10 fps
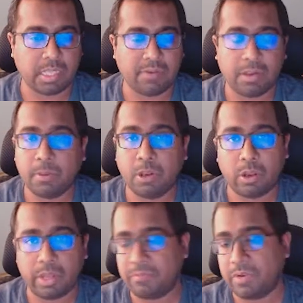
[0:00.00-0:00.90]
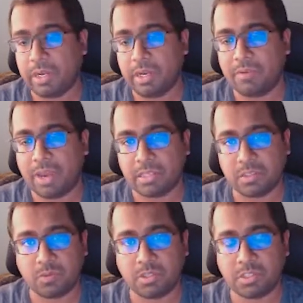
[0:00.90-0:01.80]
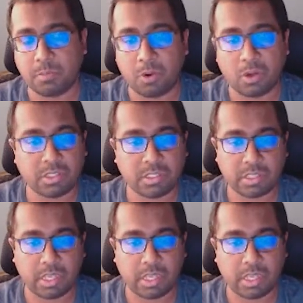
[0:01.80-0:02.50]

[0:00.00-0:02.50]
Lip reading: available on every device which supports